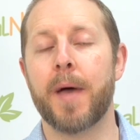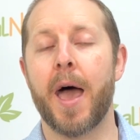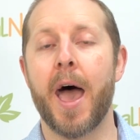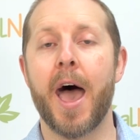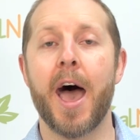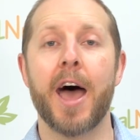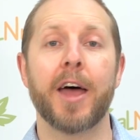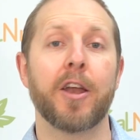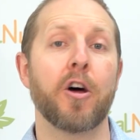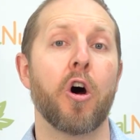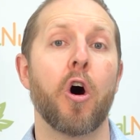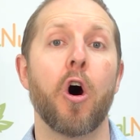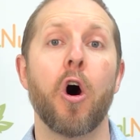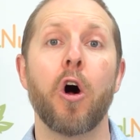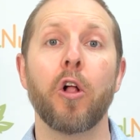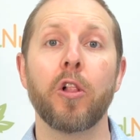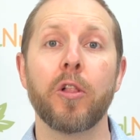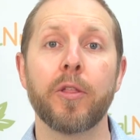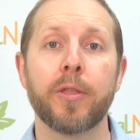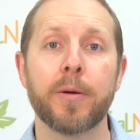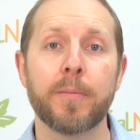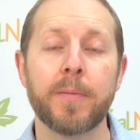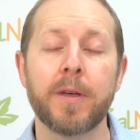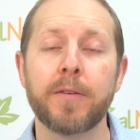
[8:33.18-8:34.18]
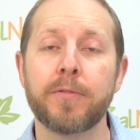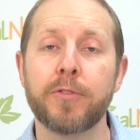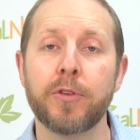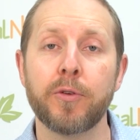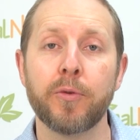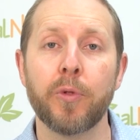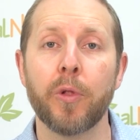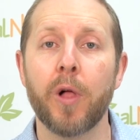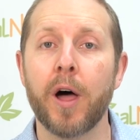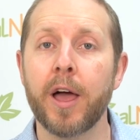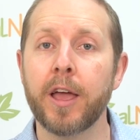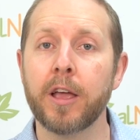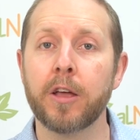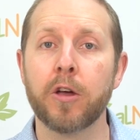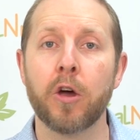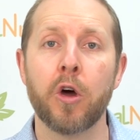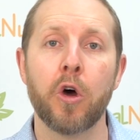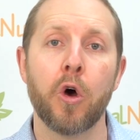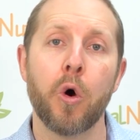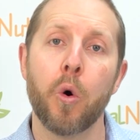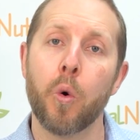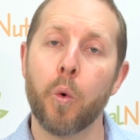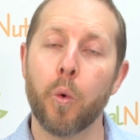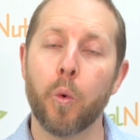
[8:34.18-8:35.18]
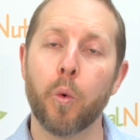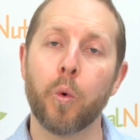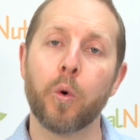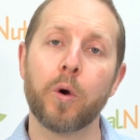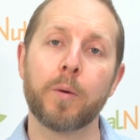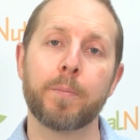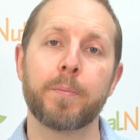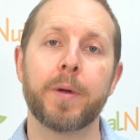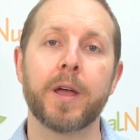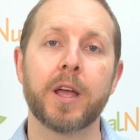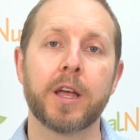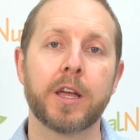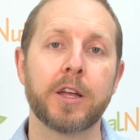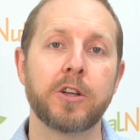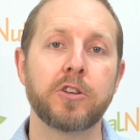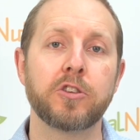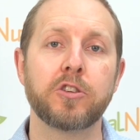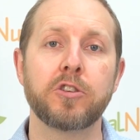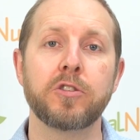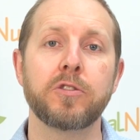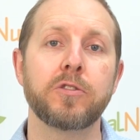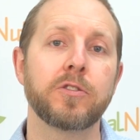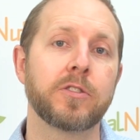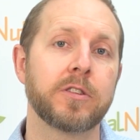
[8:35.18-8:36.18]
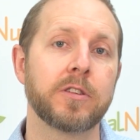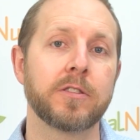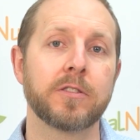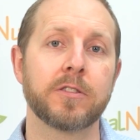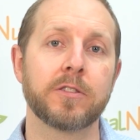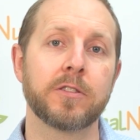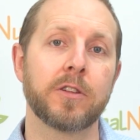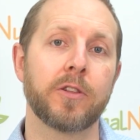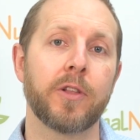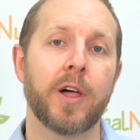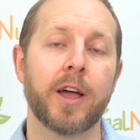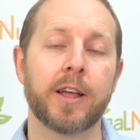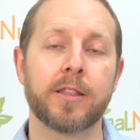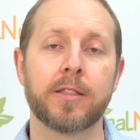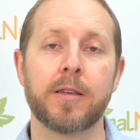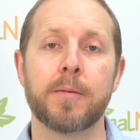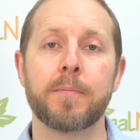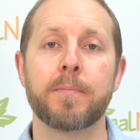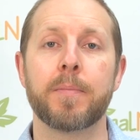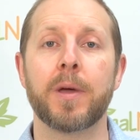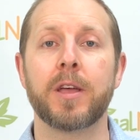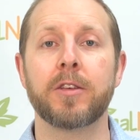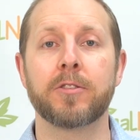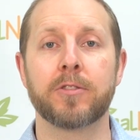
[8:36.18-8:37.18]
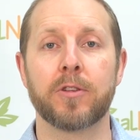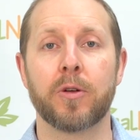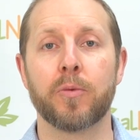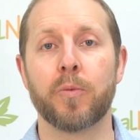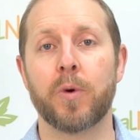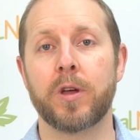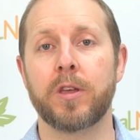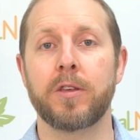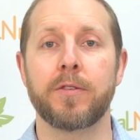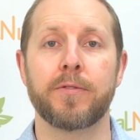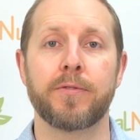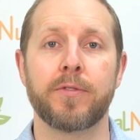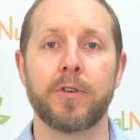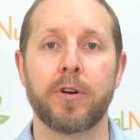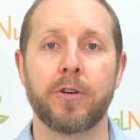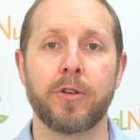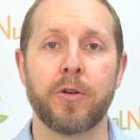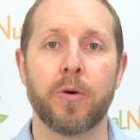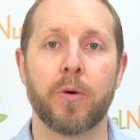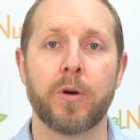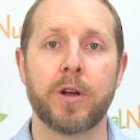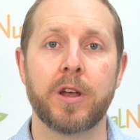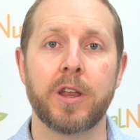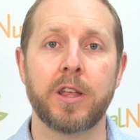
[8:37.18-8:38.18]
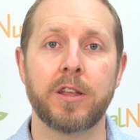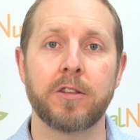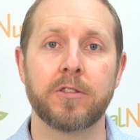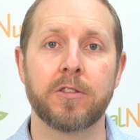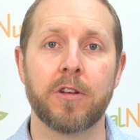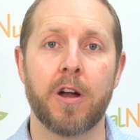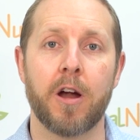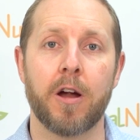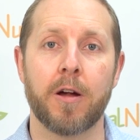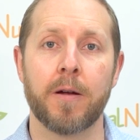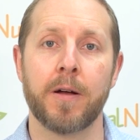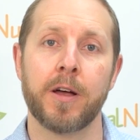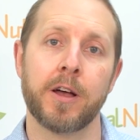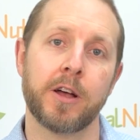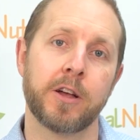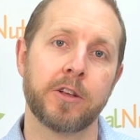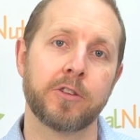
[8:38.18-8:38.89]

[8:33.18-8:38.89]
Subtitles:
Add all of them if you like, or pick and choose and select them based on what you feel your needs are.